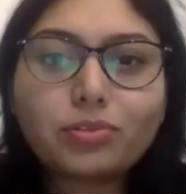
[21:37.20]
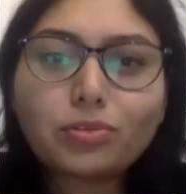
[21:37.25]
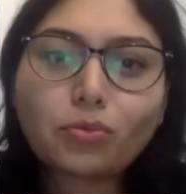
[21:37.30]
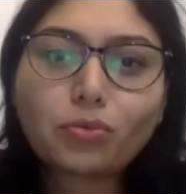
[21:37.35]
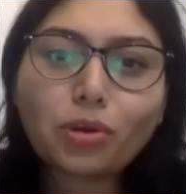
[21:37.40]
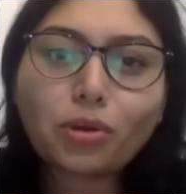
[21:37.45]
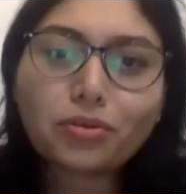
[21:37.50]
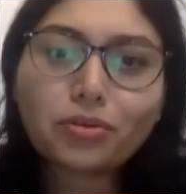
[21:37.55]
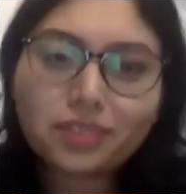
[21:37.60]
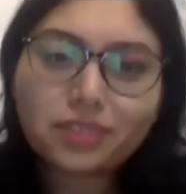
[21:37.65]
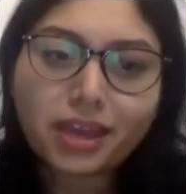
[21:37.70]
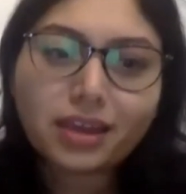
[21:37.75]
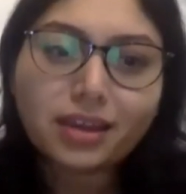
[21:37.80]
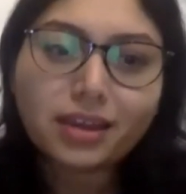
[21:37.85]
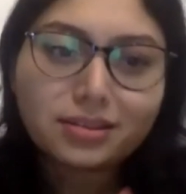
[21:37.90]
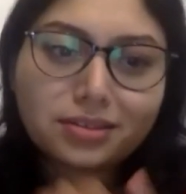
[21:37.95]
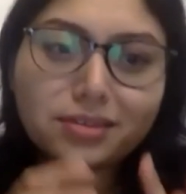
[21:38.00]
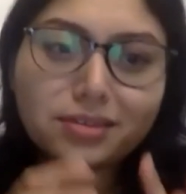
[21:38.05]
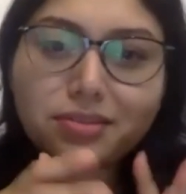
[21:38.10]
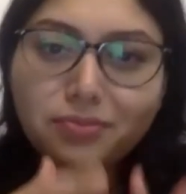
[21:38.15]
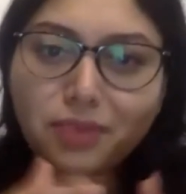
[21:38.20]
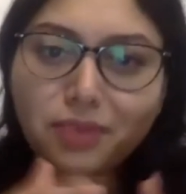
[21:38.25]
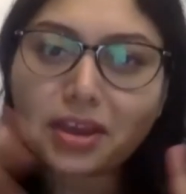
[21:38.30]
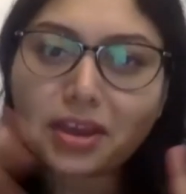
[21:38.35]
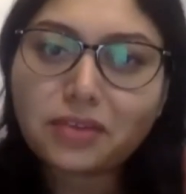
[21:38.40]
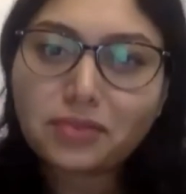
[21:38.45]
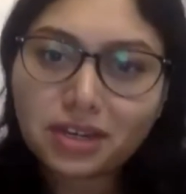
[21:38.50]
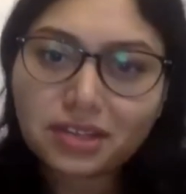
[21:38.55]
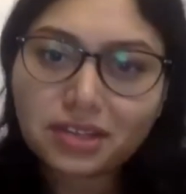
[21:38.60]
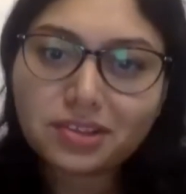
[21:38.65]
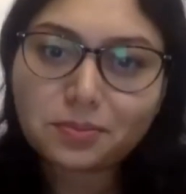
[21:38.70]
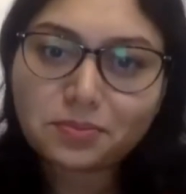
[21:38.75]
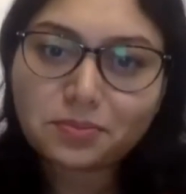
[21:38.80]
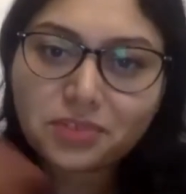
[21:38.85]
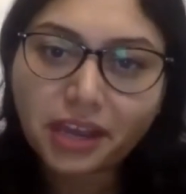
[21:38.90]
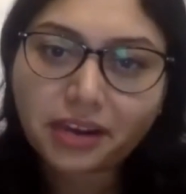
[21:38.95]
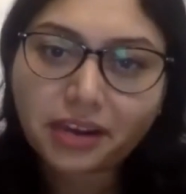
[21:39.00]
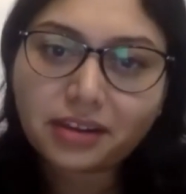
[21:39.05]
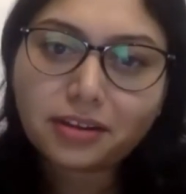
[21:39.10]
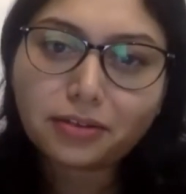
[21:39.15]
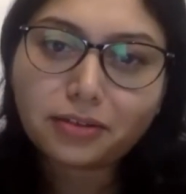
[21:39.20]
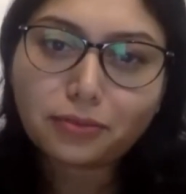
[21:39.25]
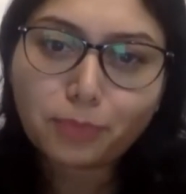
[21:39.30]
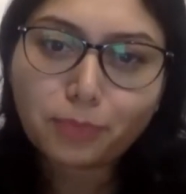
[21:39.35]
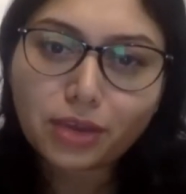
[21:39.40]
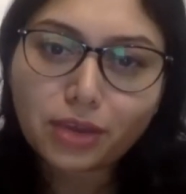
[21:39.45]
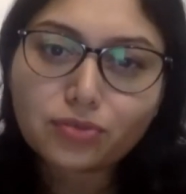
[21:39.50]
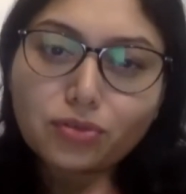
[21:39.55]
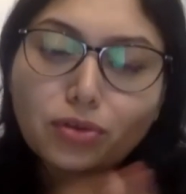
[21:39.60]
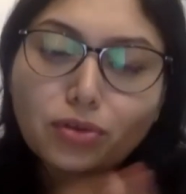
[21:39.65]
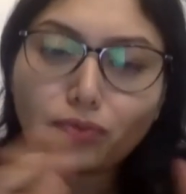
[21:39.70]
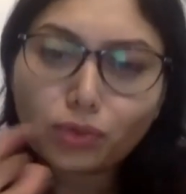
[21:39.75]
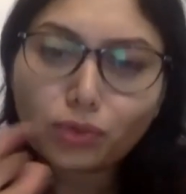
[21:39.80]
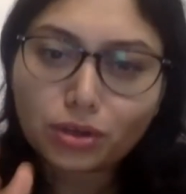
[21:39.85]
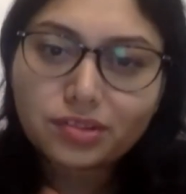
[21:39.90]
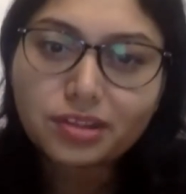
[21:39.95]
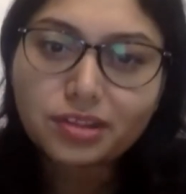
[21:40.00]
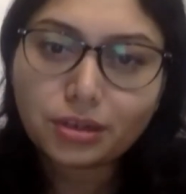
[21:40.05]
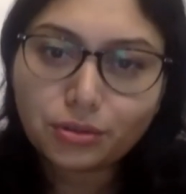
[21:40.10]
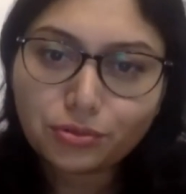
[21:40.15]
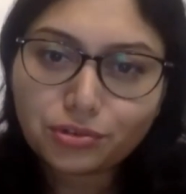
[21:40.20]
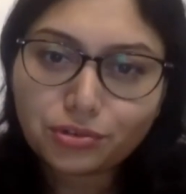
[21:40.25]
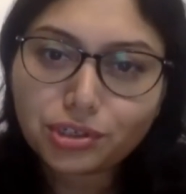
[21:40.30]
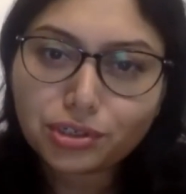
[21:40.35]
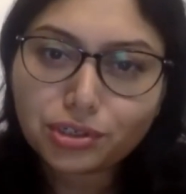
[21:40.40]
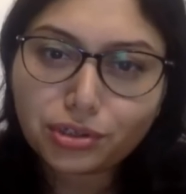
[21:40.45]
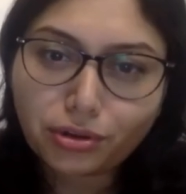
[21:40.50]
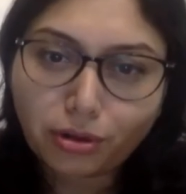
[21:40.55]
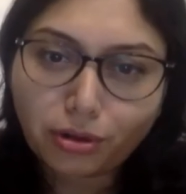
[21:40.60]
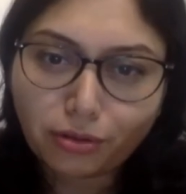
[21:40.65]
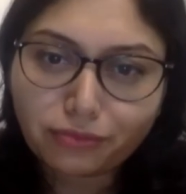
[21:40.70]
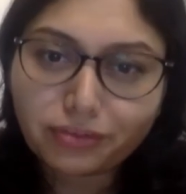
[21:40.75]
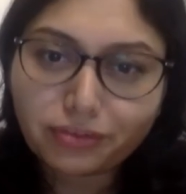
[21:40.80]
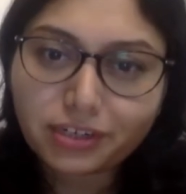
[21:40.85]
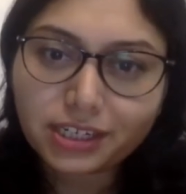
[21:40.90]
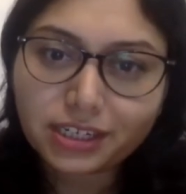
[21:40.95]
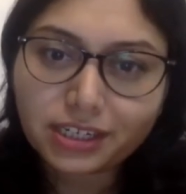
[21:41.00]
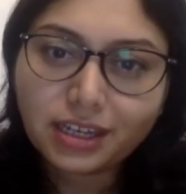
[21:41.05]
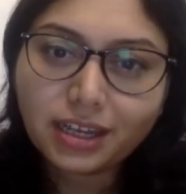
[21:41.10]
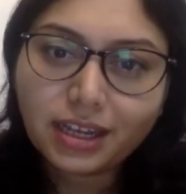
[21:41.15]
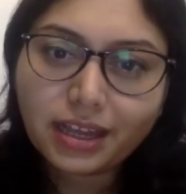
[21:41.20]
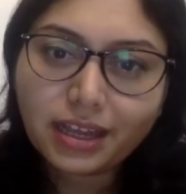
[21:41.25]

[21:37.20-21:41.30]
what you're saying, it's very, very subjective based on what solution you're offering.